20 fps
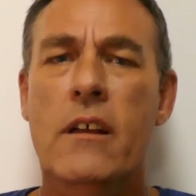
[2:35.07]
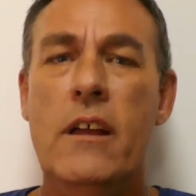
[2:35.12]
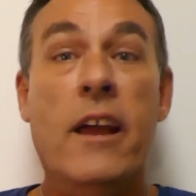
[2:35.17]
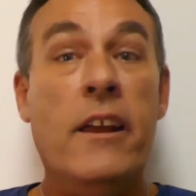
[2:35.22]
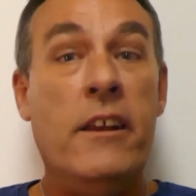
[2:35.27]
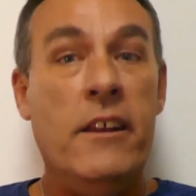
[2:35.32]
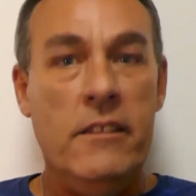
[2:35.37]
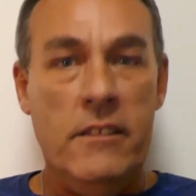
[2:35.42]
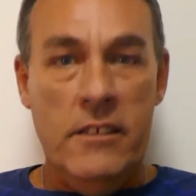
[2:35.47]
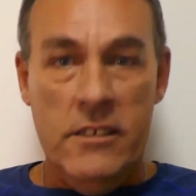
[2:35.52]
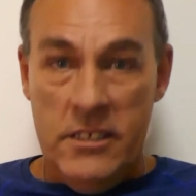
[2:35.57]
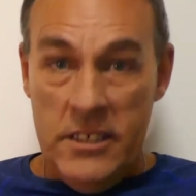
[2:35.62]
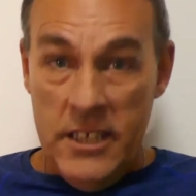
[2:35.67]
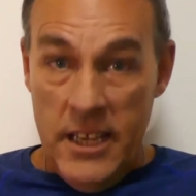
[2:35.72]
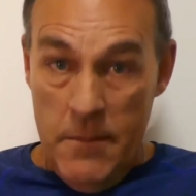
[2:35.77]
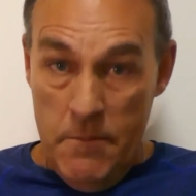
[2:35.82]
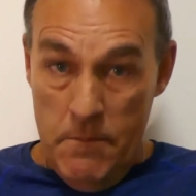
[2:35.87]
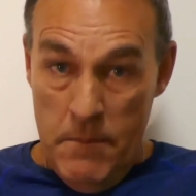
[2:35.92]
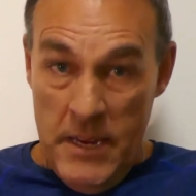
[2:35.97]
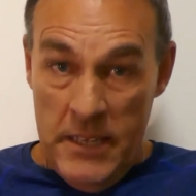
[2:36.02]
And in the
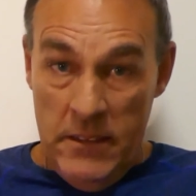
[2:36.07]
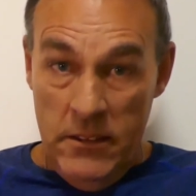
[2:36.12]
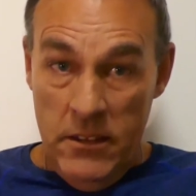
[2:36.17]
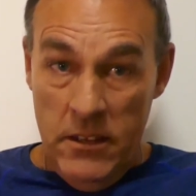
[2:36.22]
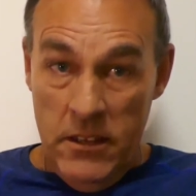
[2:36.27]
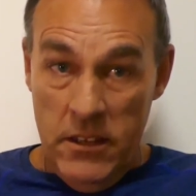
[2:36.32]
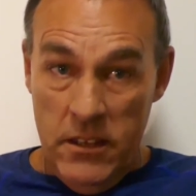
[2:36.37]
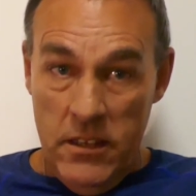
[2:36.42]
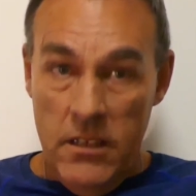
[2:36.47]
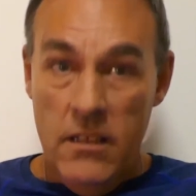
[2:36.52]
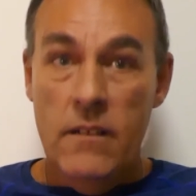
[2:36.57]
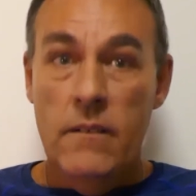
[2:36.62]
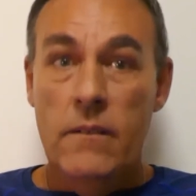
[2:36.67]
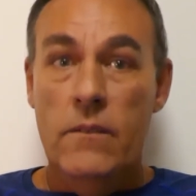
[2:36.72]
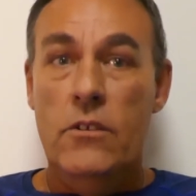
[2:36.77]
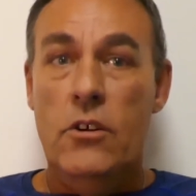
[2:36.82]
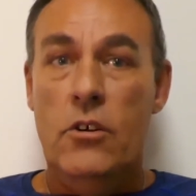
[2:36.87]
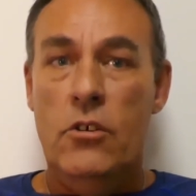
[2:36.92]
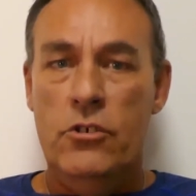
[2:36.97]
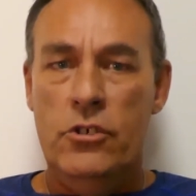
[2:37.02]
same month,
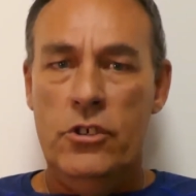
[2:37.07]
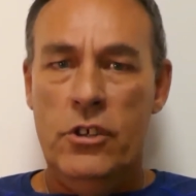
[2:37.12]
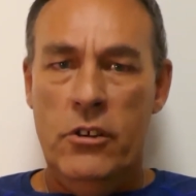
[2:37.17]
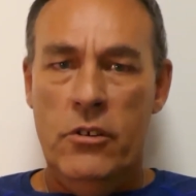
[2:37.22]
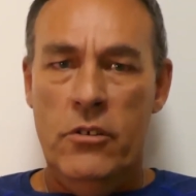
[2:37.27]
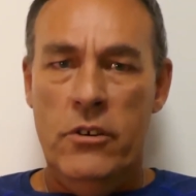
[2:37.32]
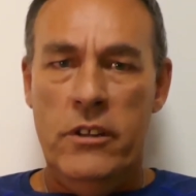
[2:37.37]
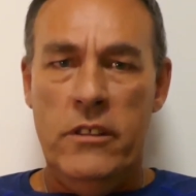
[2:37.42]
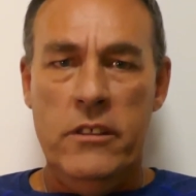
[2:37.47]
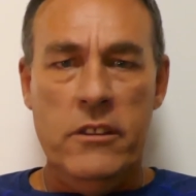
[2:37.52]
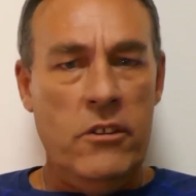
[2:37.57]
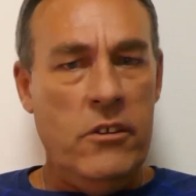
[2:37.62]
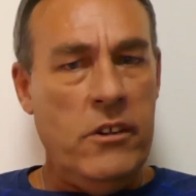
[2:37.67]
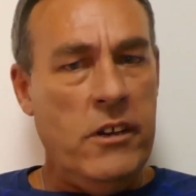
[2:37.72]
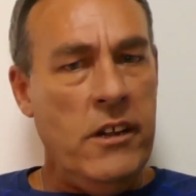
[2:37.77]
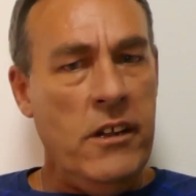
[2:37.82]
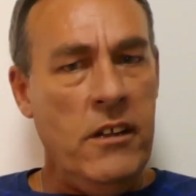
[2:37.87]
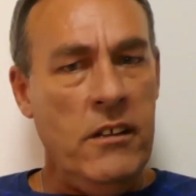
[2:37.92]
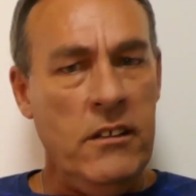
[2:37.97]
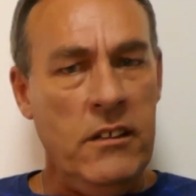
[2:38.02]
on July
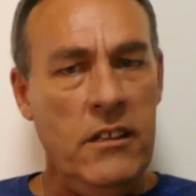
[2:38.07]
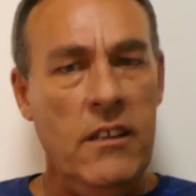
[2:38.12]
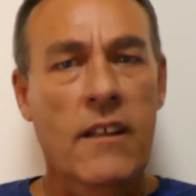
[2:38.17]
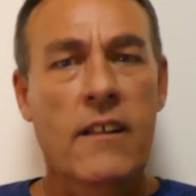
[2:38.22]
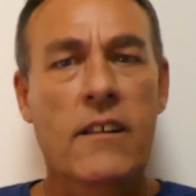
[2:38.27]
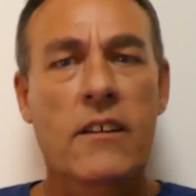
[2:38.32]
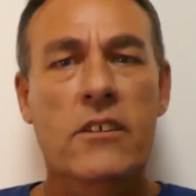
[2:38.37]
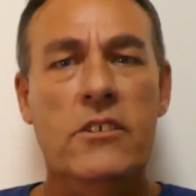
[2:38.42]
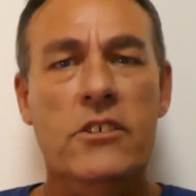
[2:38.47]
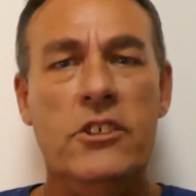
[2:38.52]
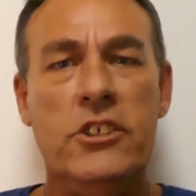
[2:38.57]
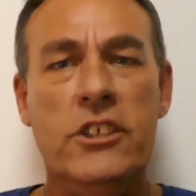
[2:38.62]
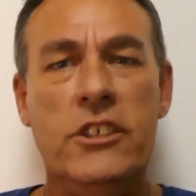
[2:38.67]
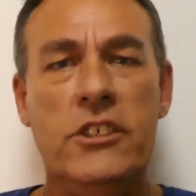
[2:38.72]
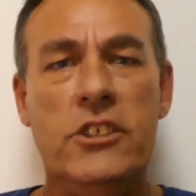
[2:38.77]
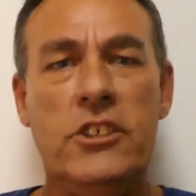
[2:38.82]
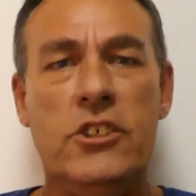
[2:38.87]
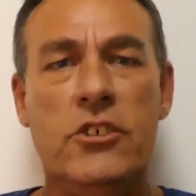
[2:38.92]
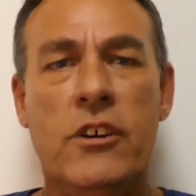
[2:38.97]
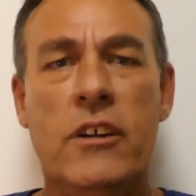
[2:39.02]
30th, she
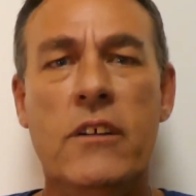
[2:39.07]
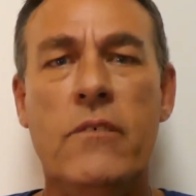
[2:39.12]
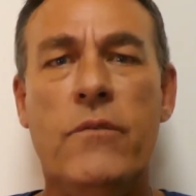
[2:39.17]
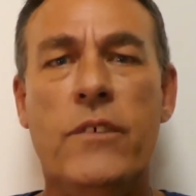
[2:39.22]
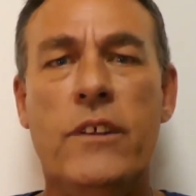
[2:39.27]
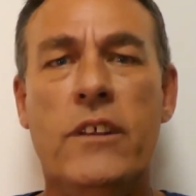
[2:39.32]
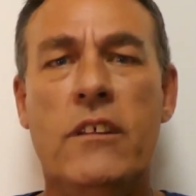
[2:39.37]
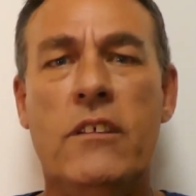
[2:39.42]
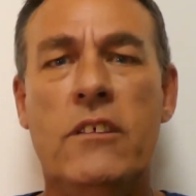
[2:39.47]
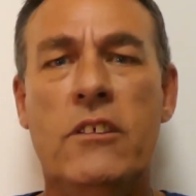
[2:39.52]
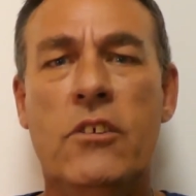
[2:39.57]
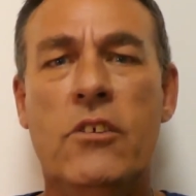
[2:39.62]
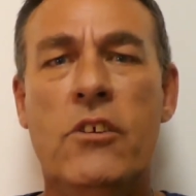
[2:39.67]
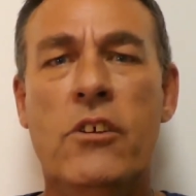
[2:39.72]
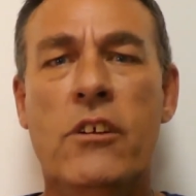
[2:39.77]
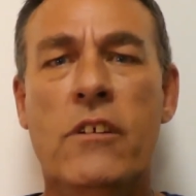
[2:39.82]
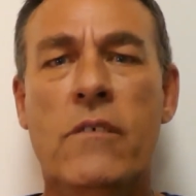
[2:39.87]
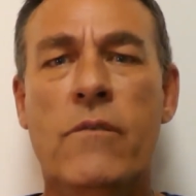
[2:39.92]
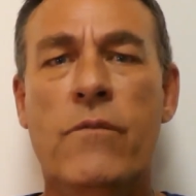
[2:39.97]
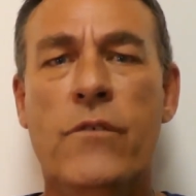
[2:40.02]
struck for the
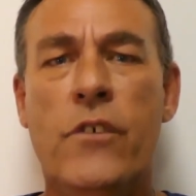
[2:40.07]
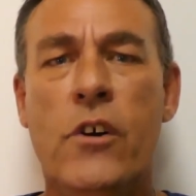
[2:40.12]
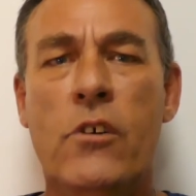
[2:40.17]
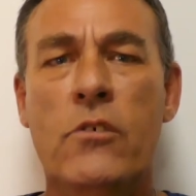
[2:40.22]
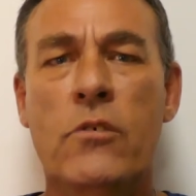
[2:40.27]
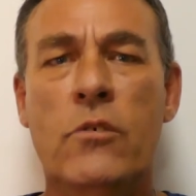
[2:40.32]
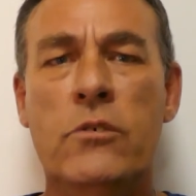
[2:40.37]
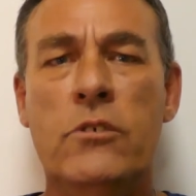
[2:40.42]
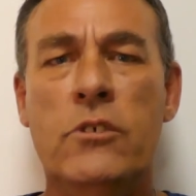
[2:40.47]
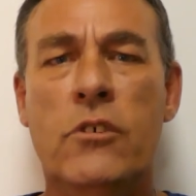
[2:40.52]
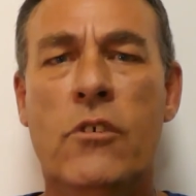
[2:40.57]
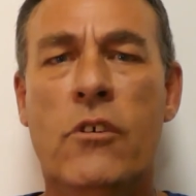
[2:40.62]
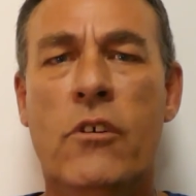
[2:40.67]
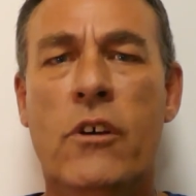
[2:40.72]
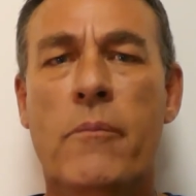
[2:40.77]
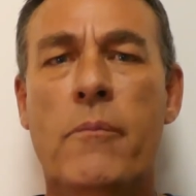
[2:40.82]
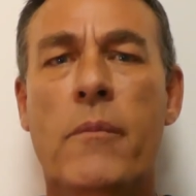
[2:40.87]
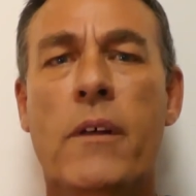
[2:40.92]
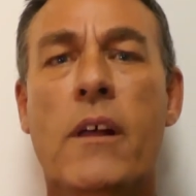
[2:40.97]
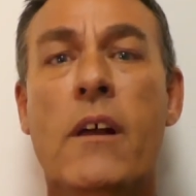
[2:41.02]
third and final
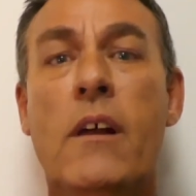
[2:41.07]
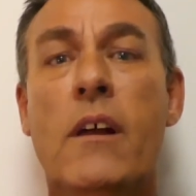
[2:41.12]
time,